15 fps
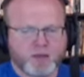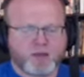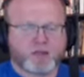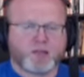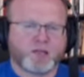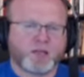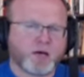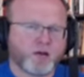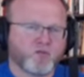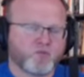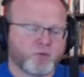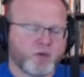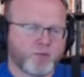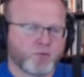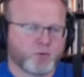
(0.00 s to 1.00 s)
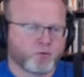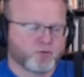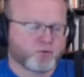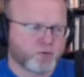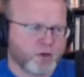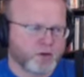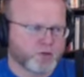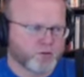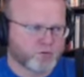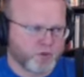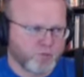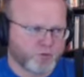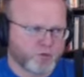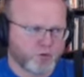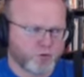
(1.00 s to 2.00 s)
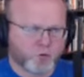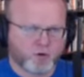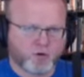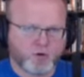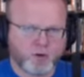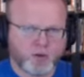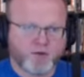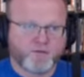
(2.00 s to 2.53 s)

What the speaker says: A lot of people throughout Scripture were